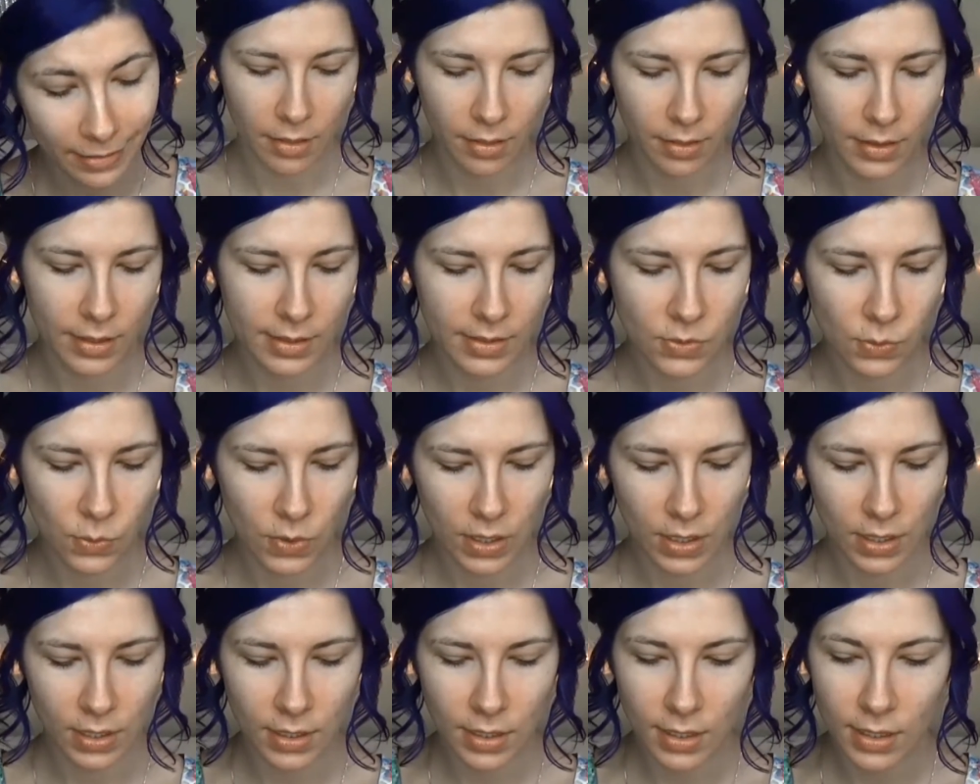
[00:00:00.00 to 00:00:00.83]
This
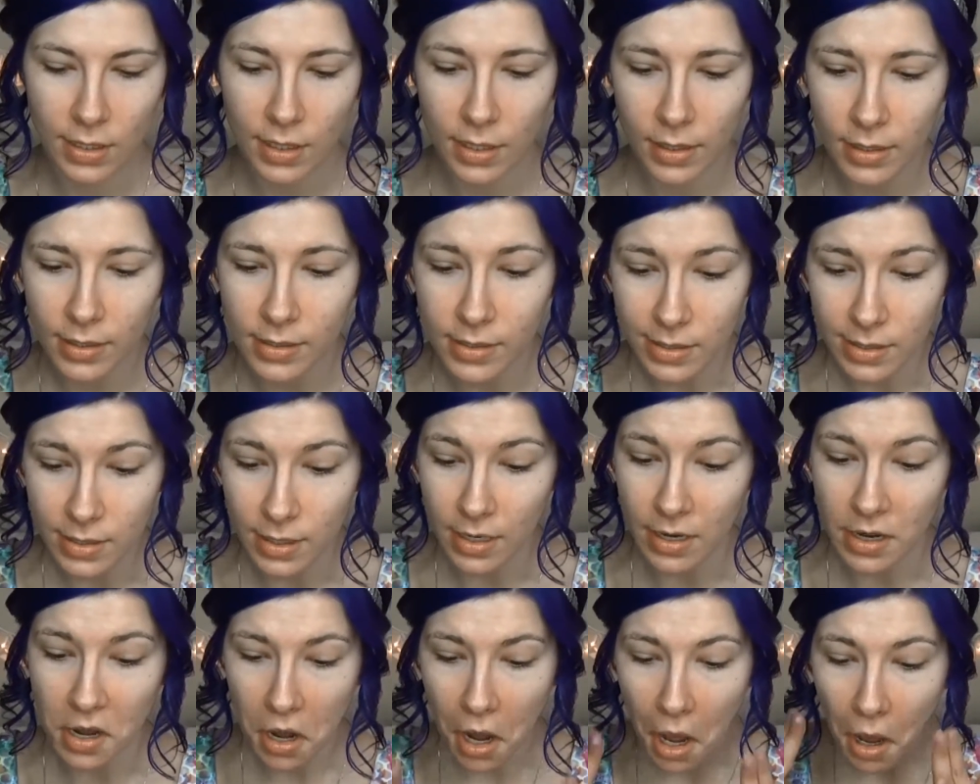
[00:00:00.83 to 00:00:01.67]
one is
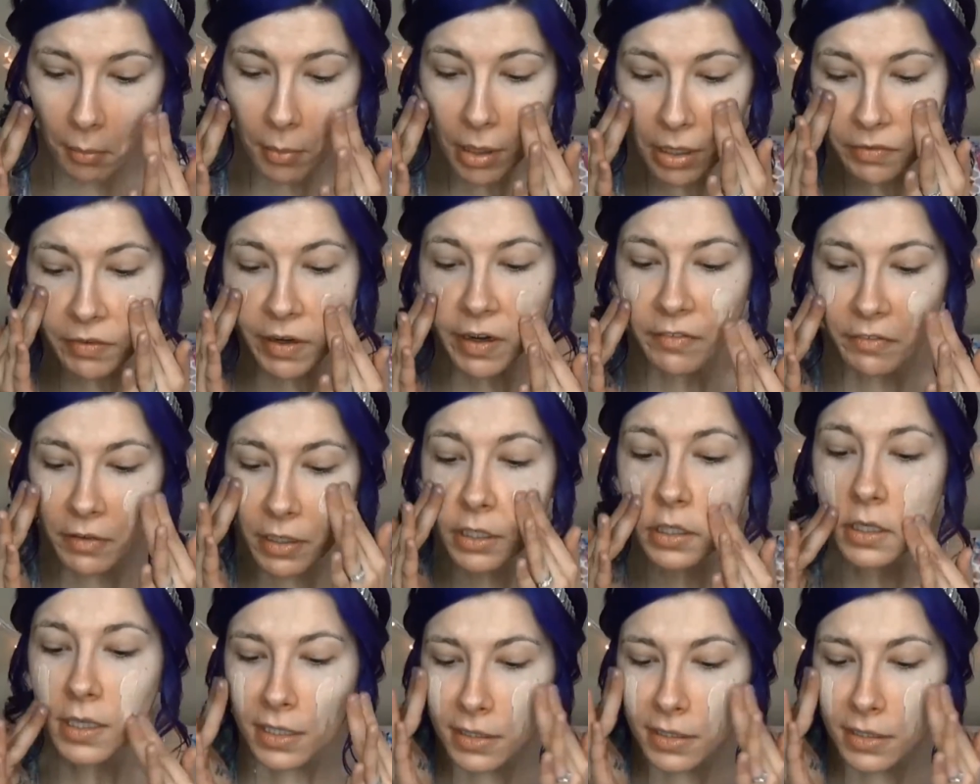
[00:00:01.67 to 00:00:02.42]
not my favorite.